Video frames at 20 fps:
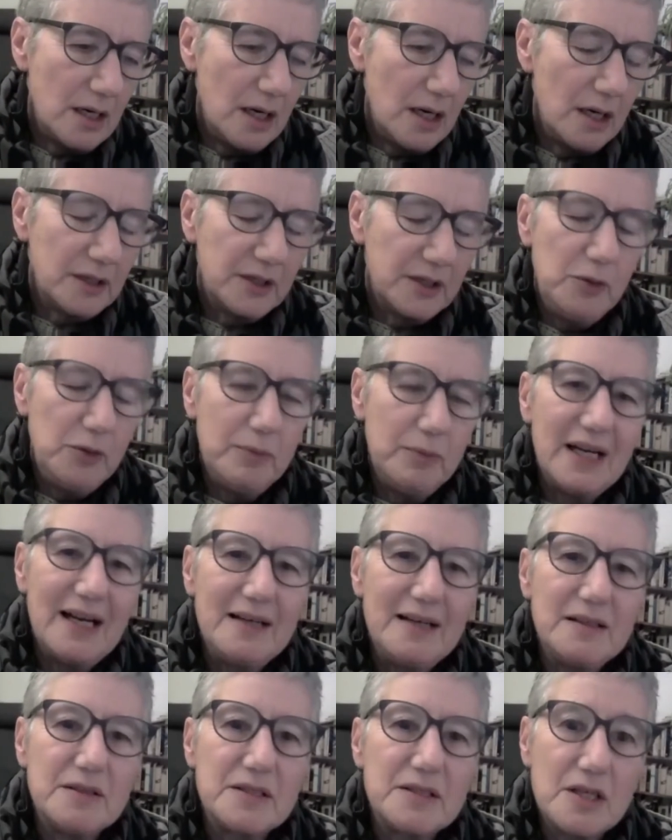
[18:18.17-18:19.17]

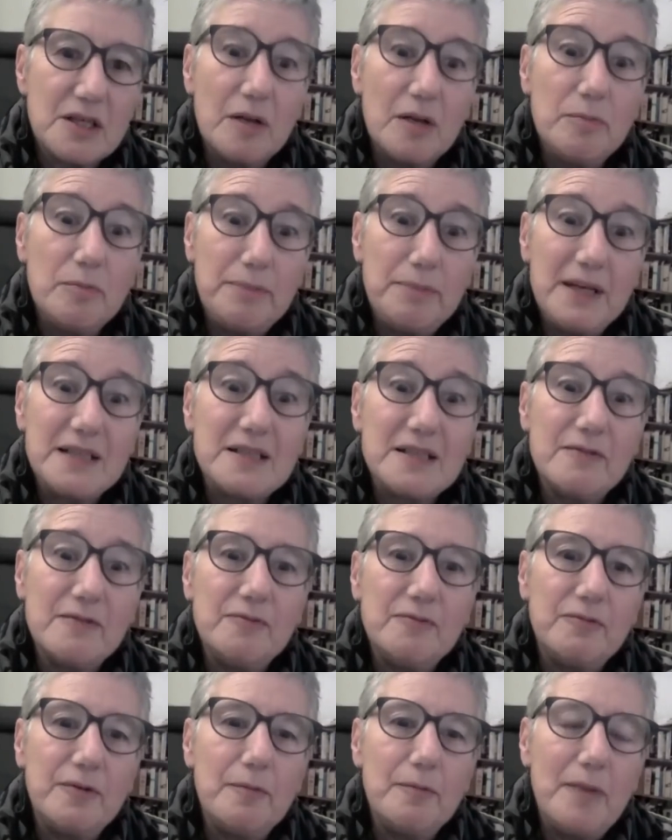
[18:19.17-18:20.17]
accumulate certain bits of
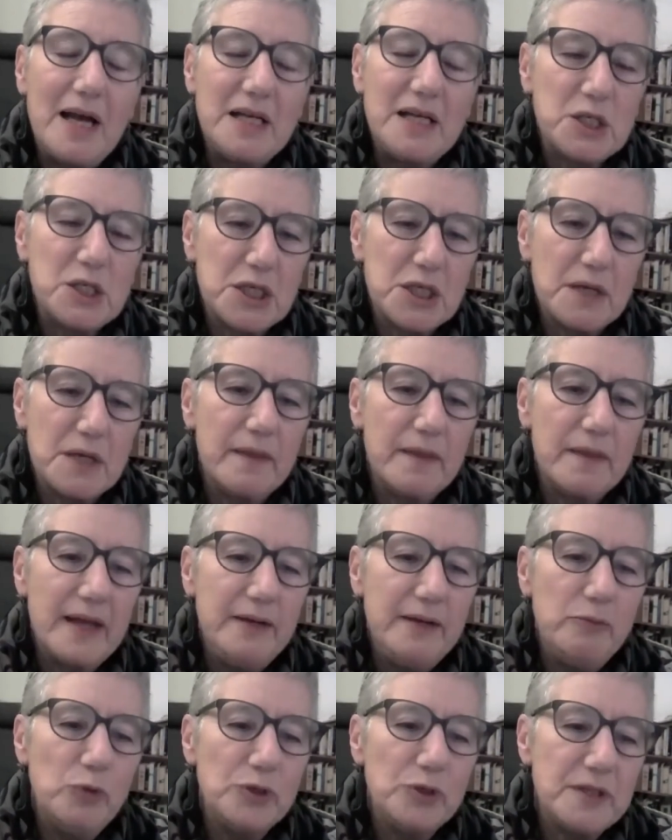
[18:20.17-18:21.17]
information,
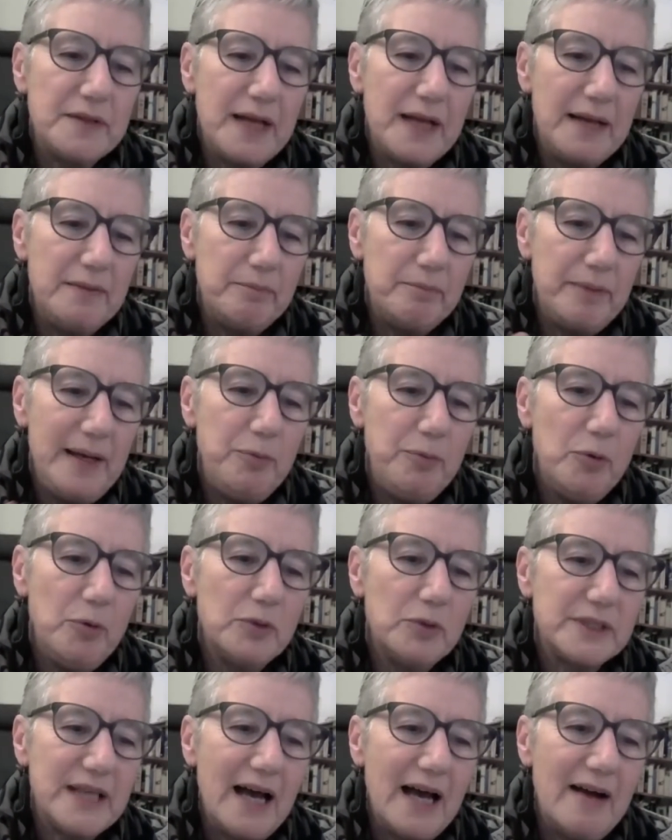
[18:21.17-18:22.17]
then people
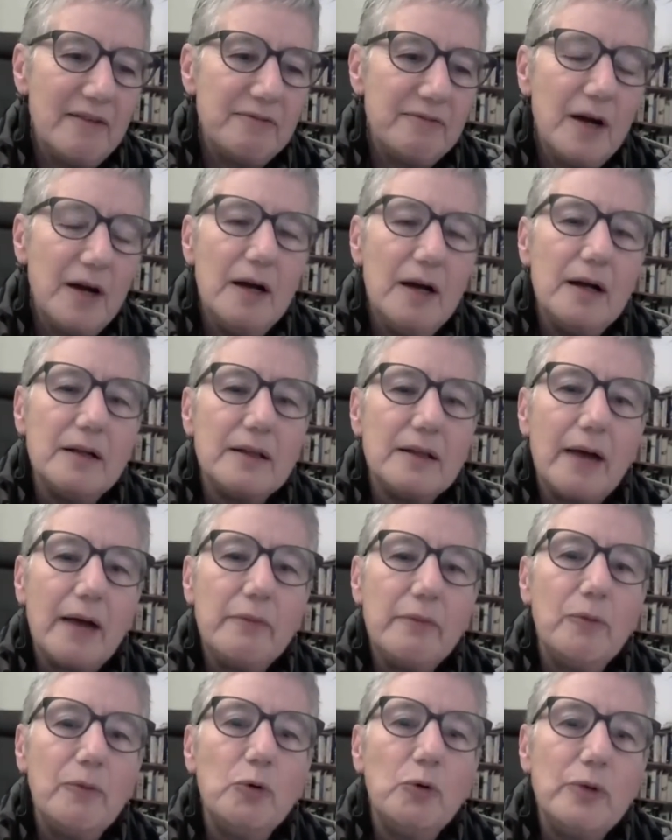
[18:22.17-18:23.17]
would have,
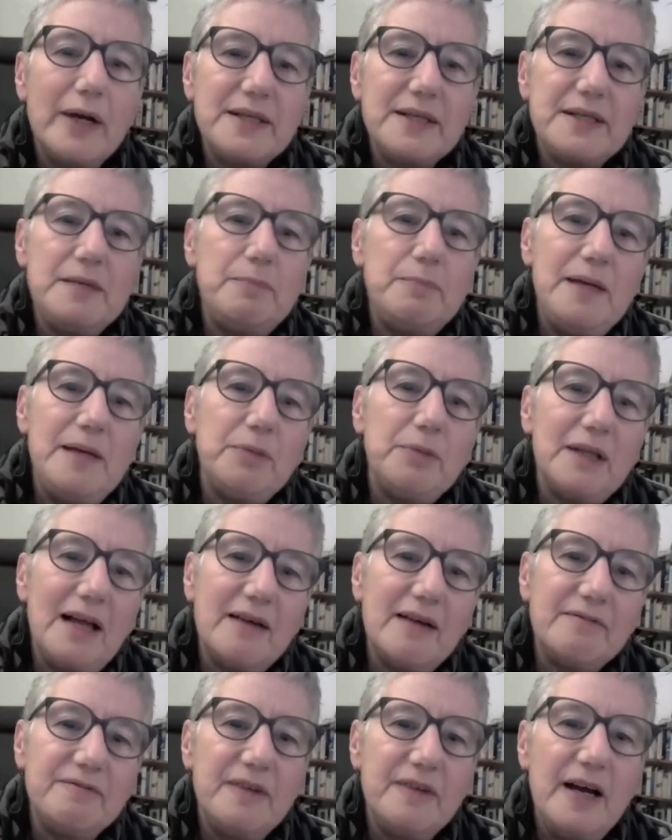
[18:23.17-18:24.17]
like, already people
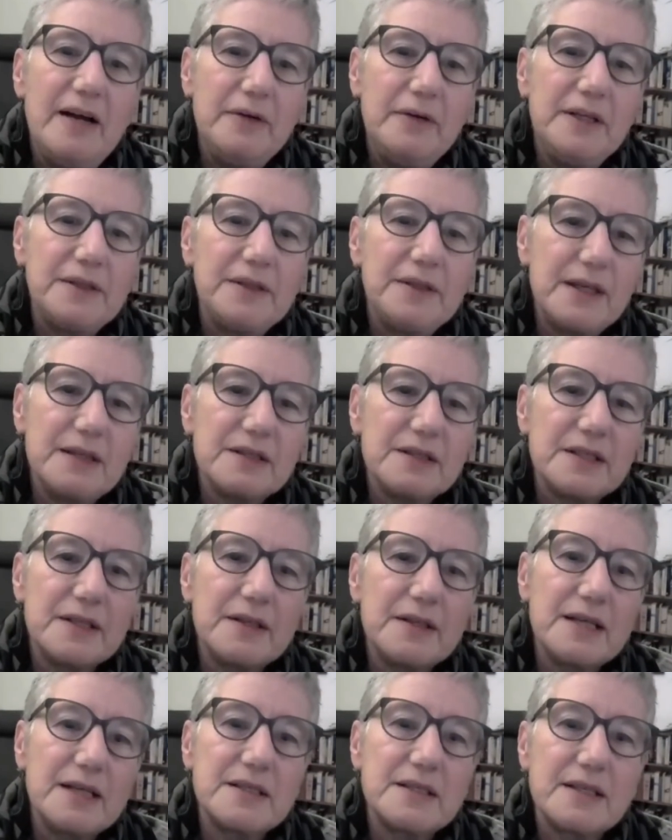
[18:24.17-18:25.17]
have varied things that
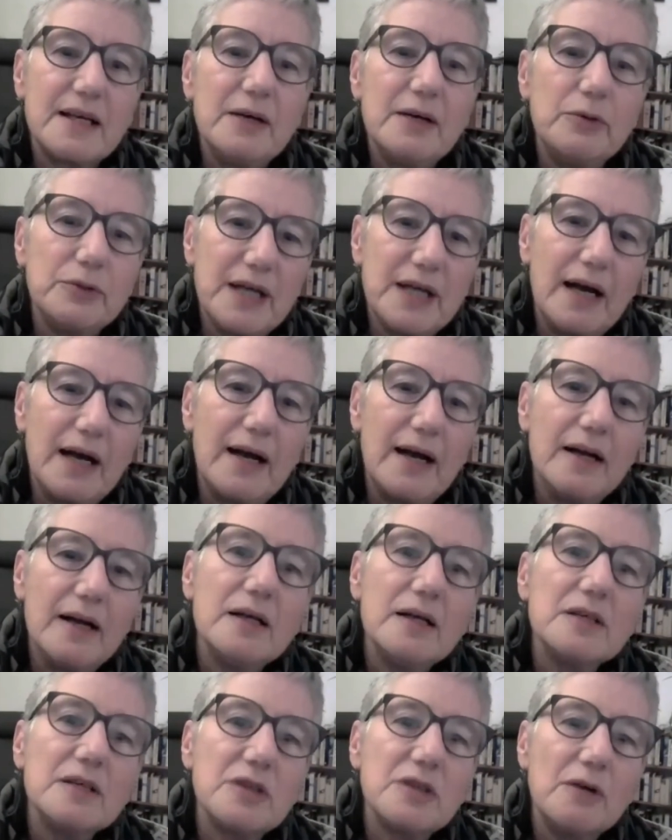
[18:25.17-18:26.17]
they're skilled at.
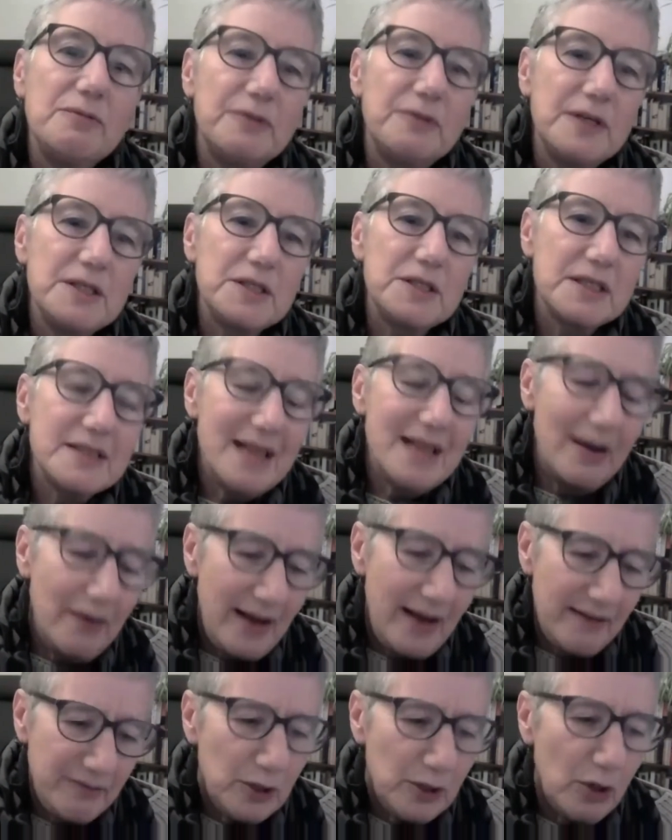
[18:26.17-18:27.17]
So for instance,
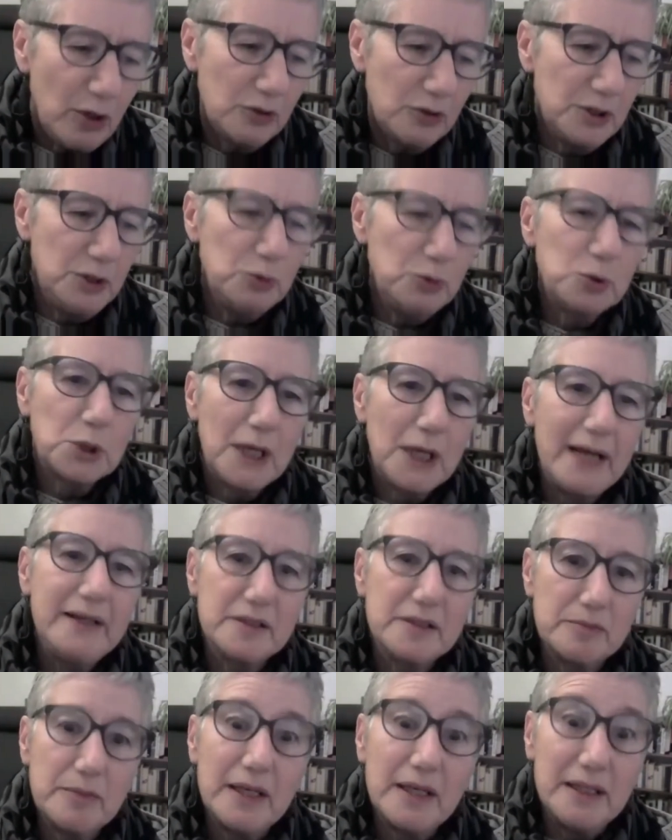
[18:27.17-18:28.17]
however long you
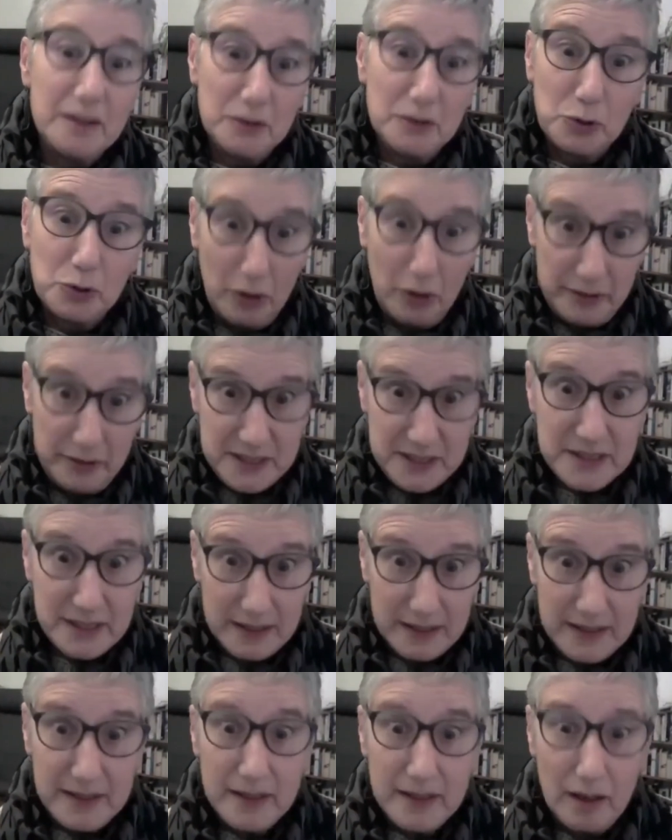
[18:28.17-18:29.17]
trained me,
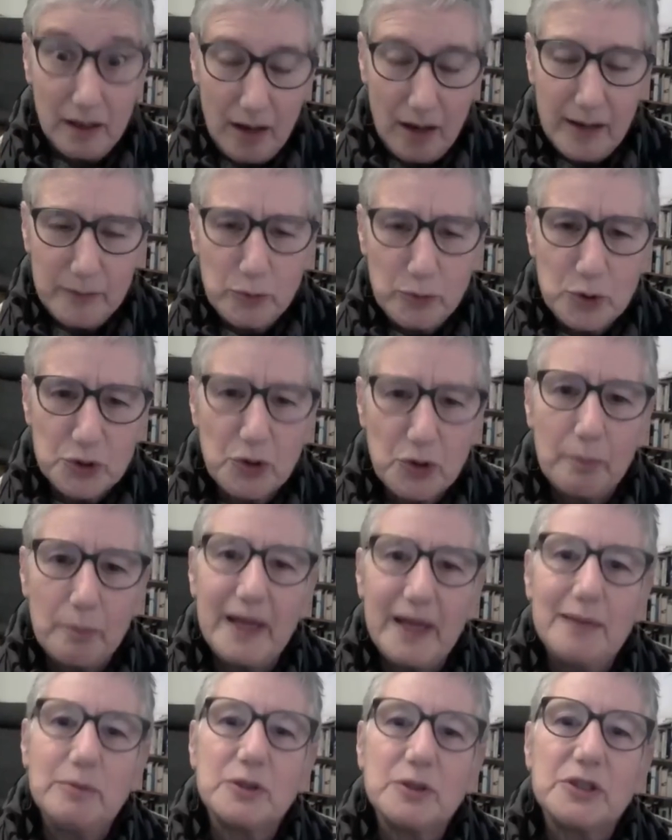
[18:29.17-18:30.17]
honestly, I would not be
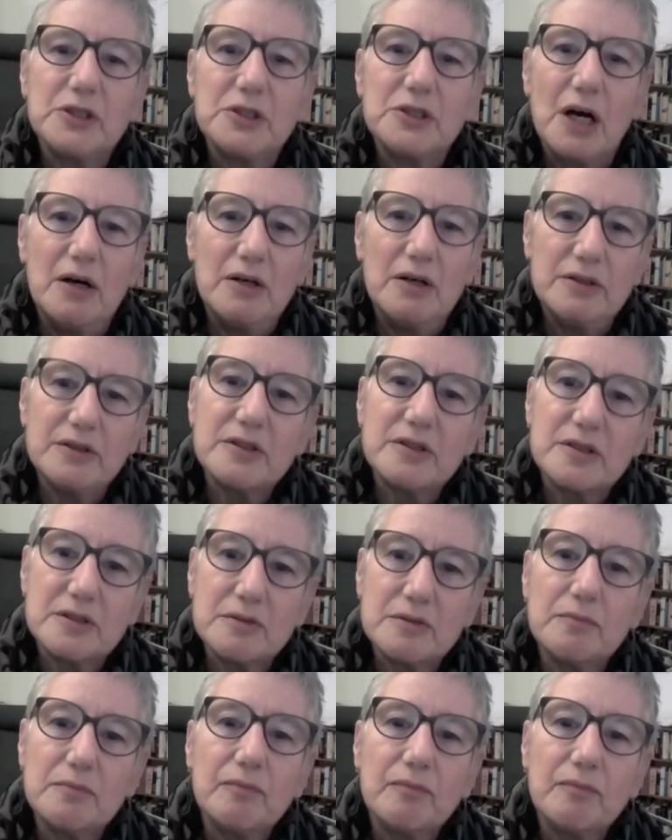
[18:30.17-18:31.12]
able to dance.